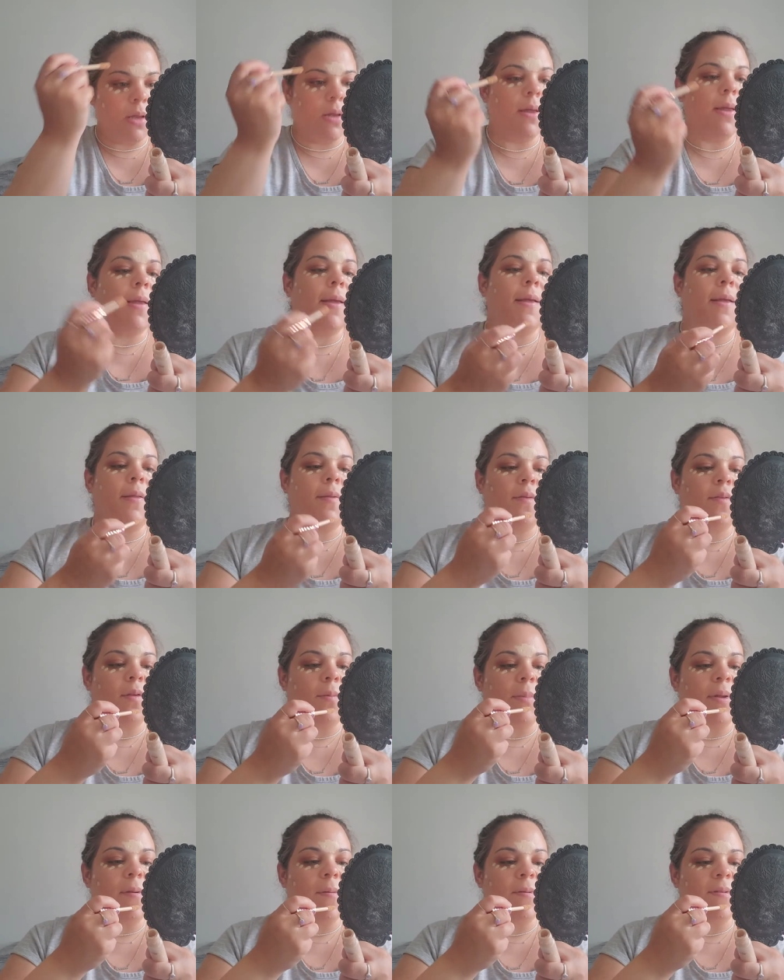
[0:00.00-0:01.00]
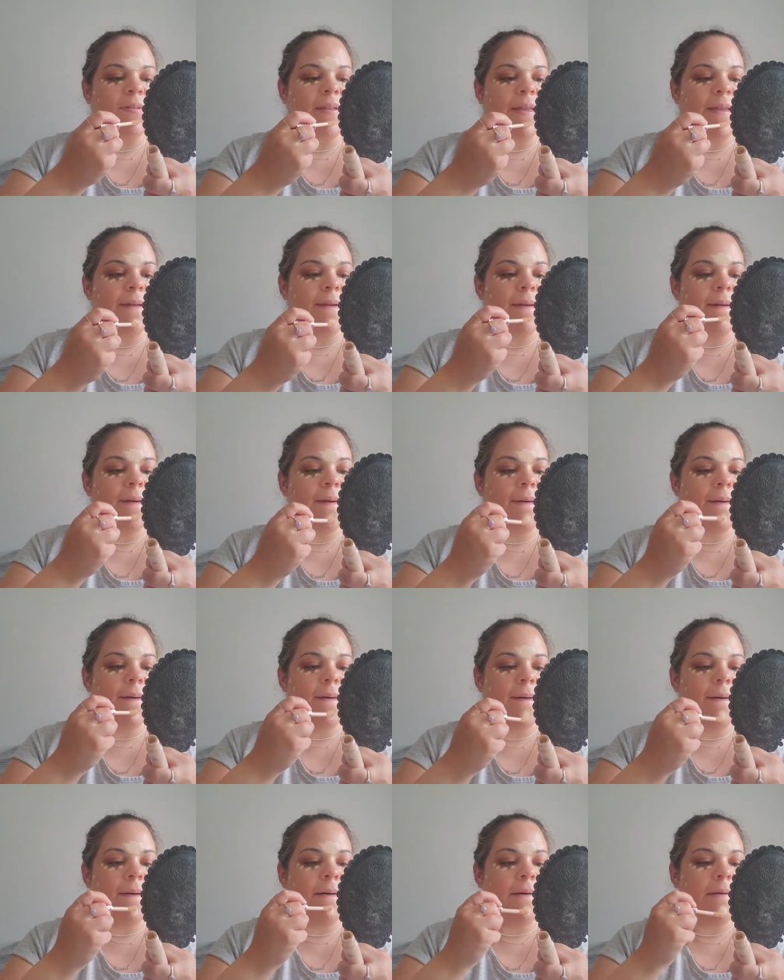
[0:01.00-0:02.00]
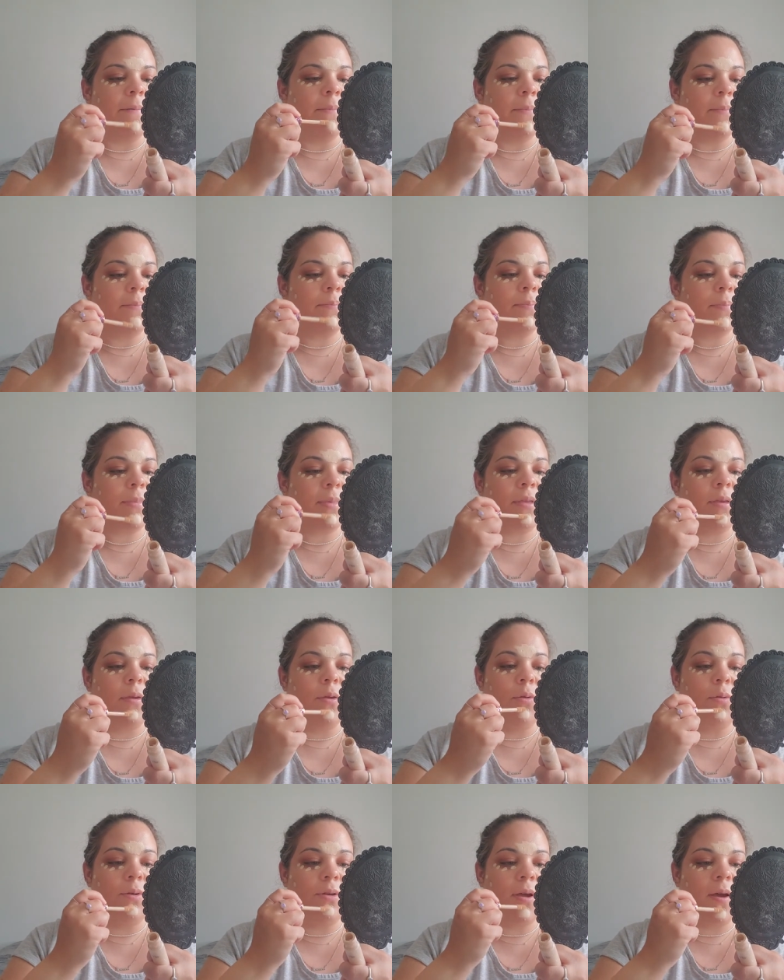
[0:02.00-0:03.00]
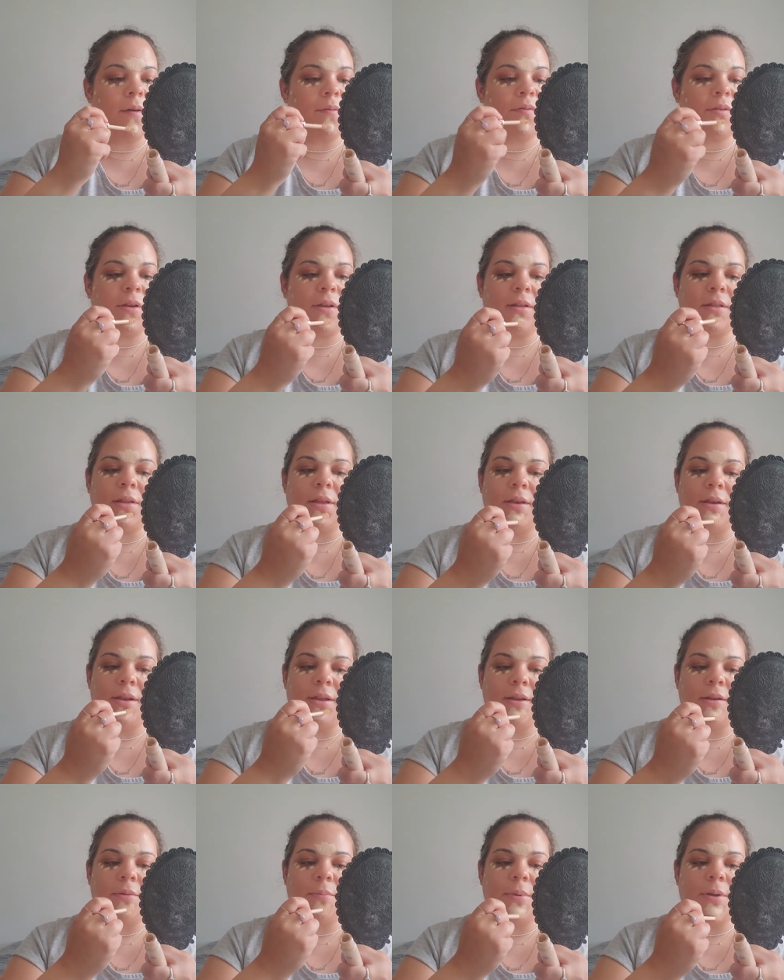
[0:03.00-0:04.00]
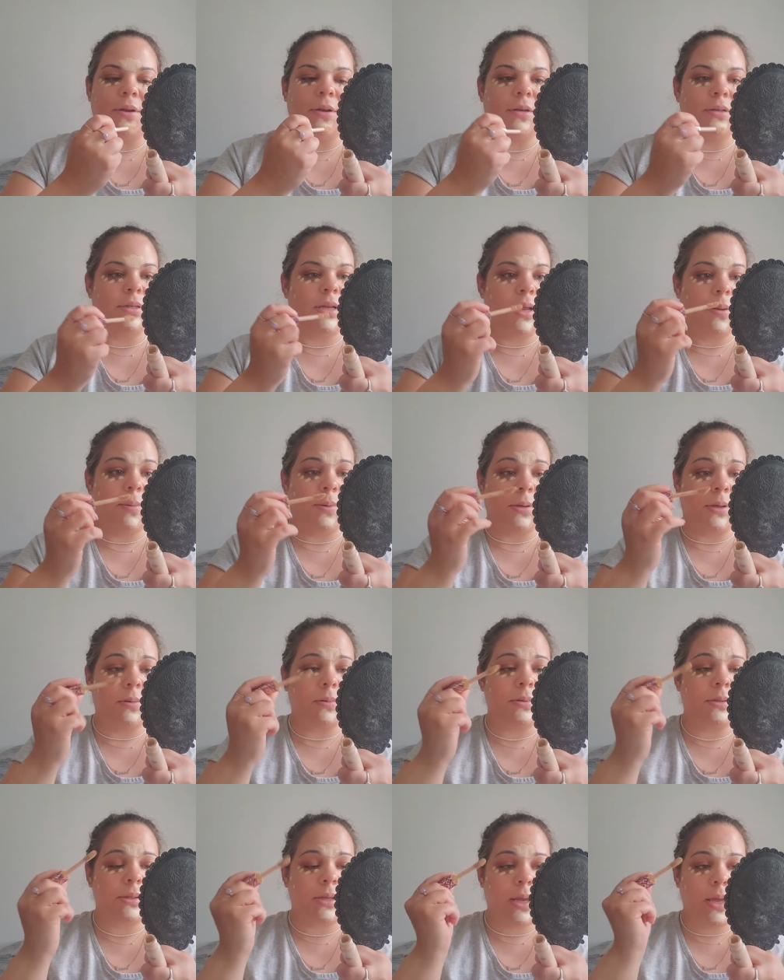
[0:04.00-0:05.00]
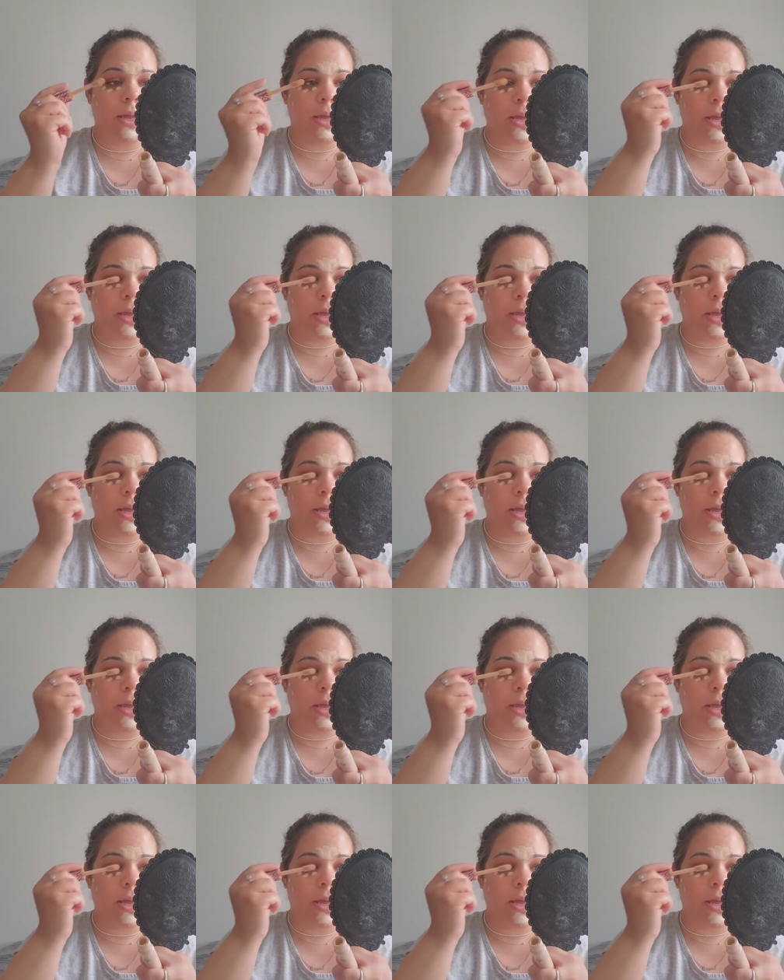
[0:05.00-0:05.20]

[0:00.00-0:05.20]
and somebody was like, you definitely need a bigger table. And I was like,